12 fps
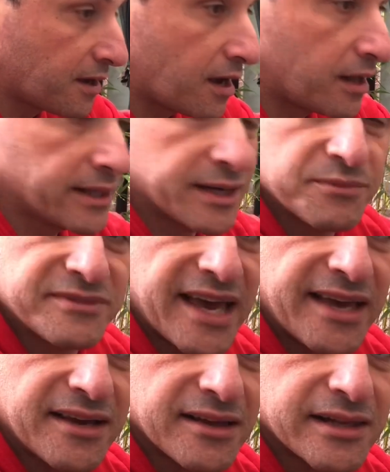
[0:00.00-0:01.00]
let them
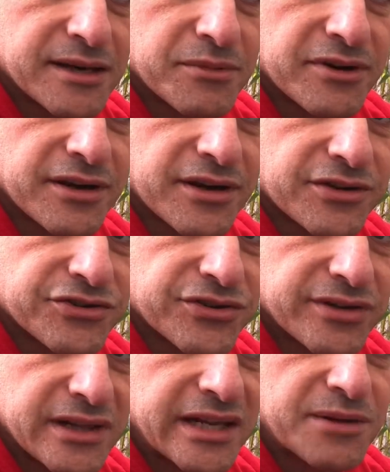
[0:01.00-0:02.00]
take and
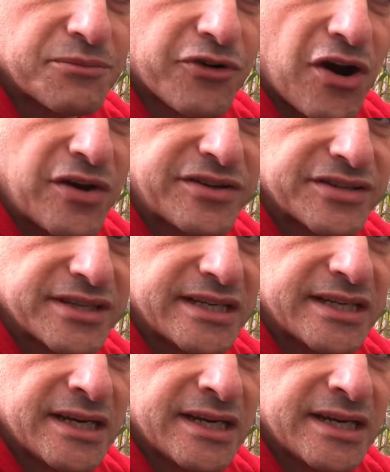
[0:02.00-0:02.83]
let them grow into the